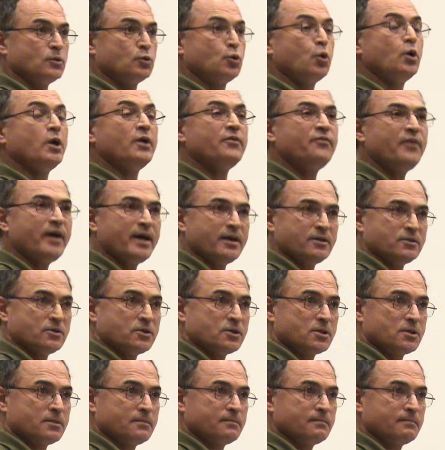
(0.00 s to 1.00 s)
to
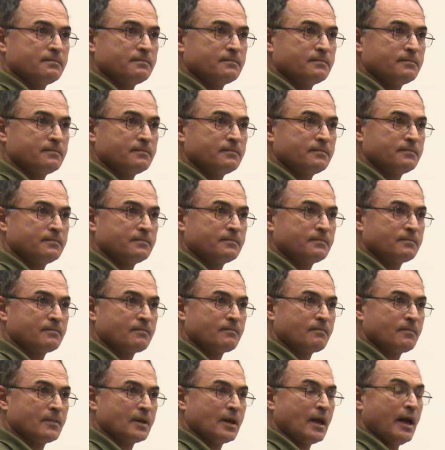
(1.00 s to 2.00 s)
revenge.
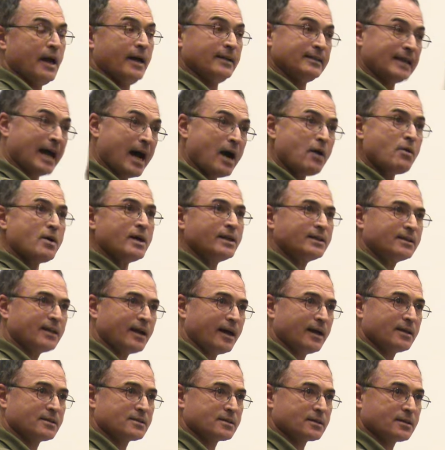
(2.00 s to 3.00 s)
And our
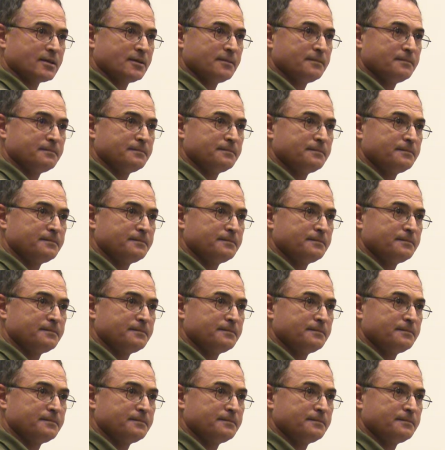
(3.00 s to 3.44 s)
task,